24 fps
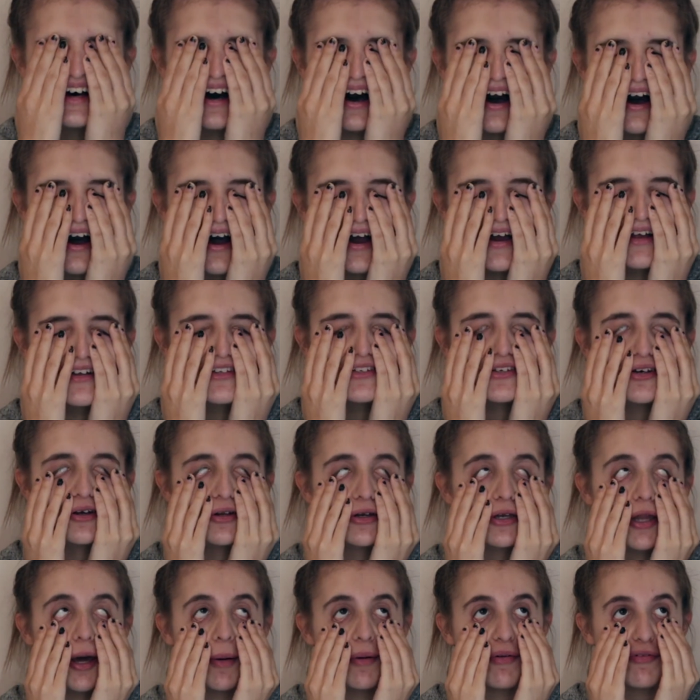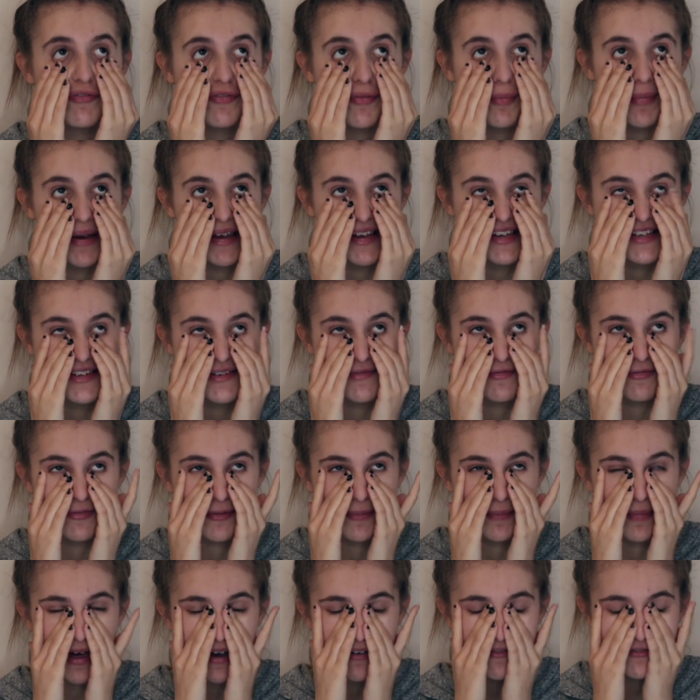I took no information
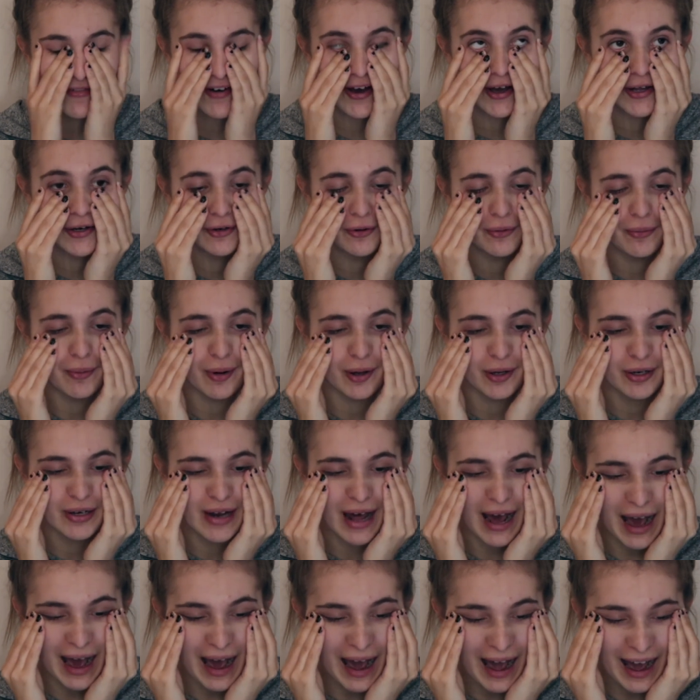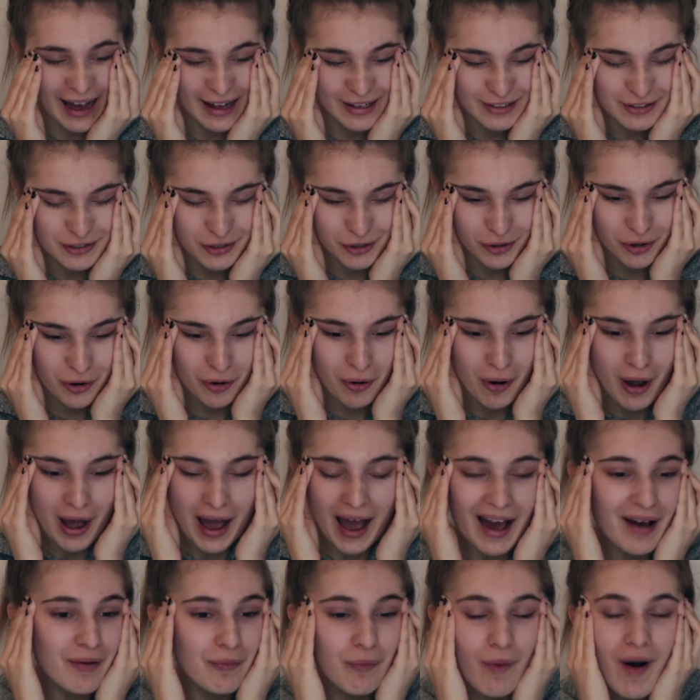from that final one at all.
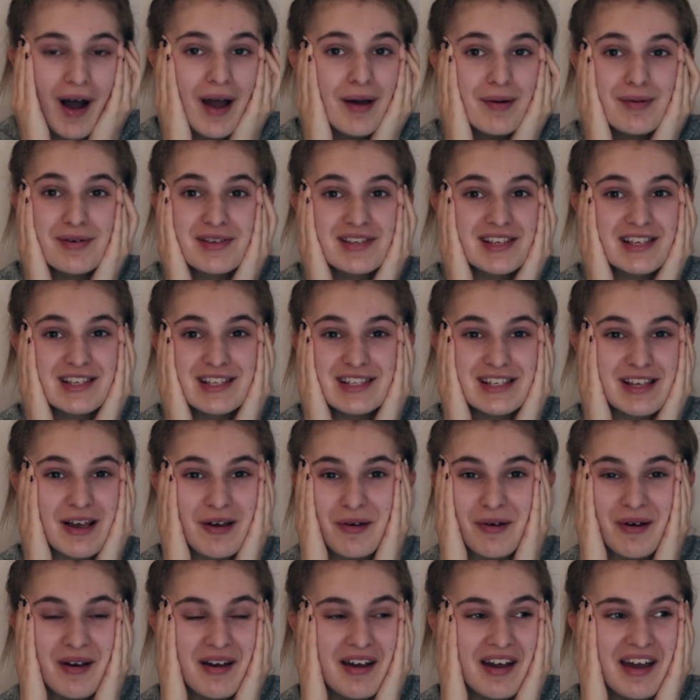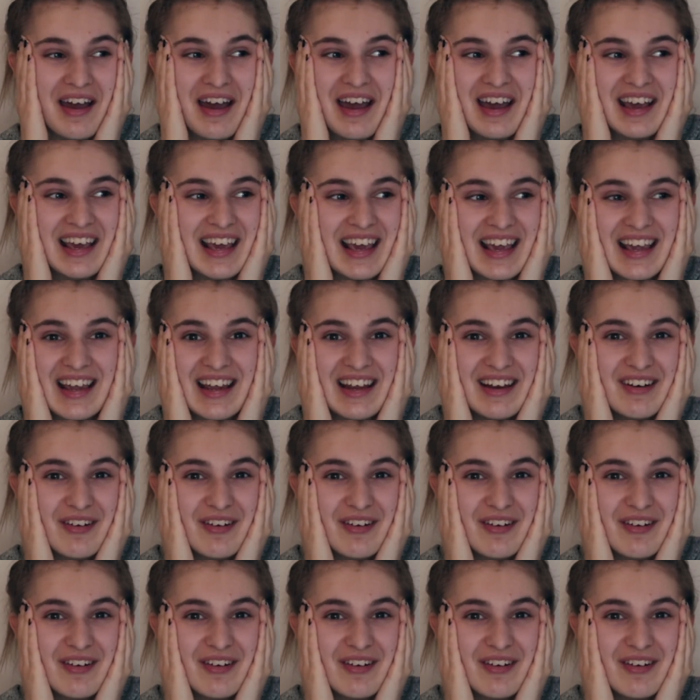And why was it so keen